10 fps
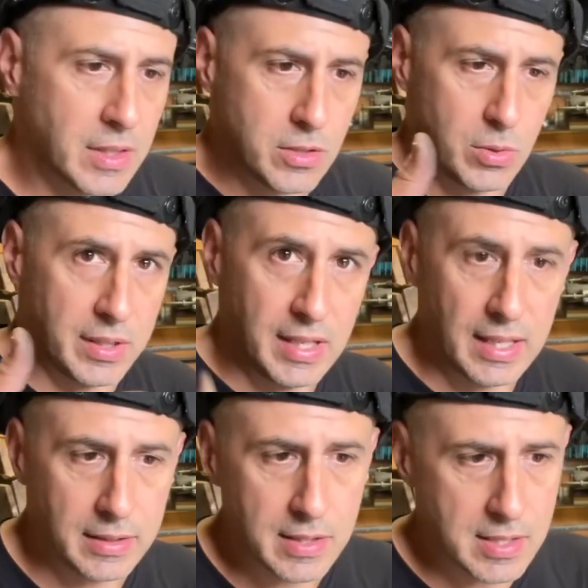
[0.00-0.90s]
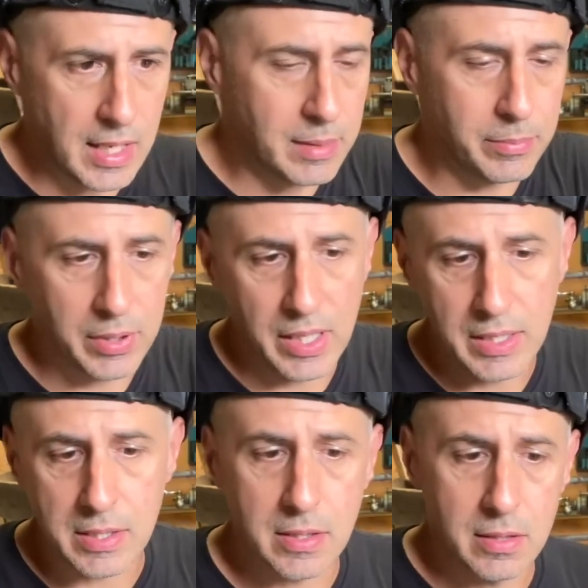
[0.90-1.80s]
So I tacked this side in
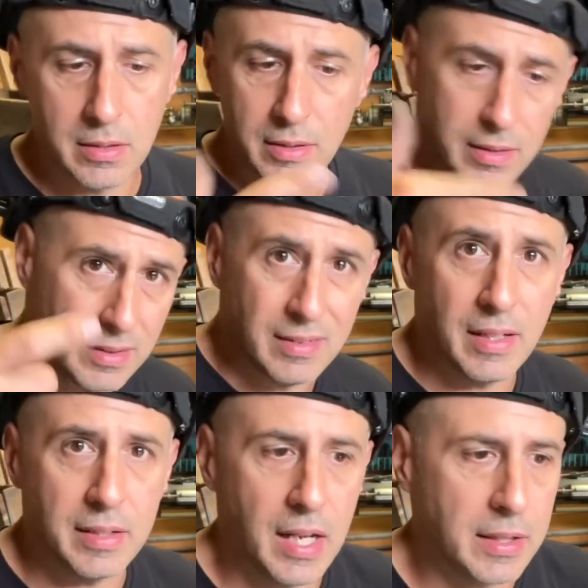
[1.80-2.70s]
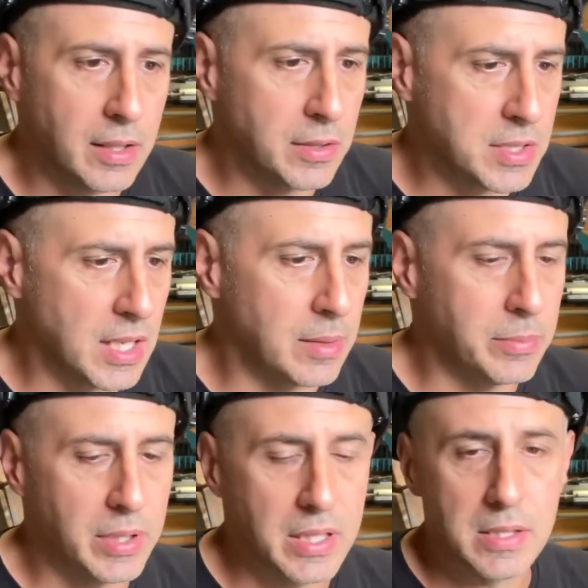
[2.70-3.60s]
place, and I'll tack the other side in
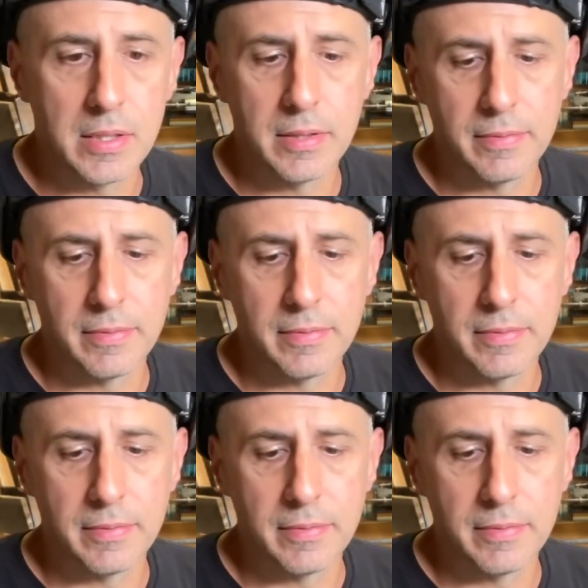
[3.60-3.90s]
place.